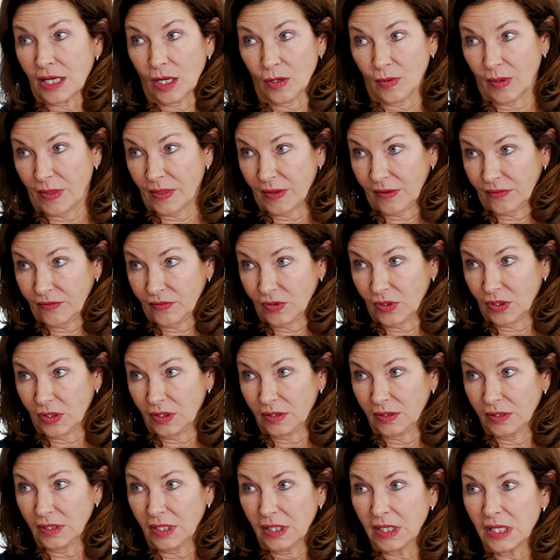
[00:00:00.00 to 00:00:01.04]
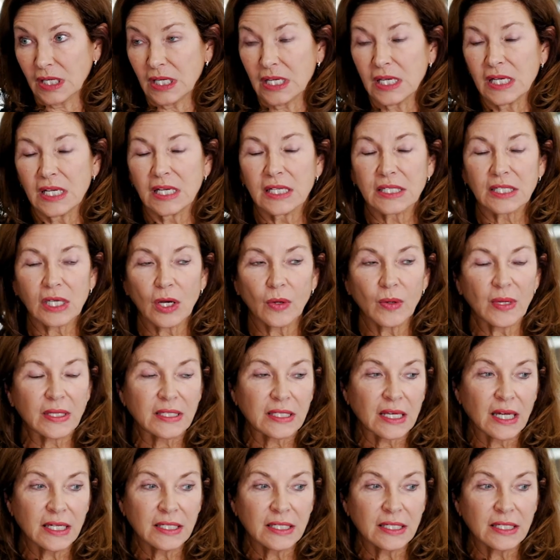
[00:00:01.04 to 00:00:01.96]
tell when they're full. So it's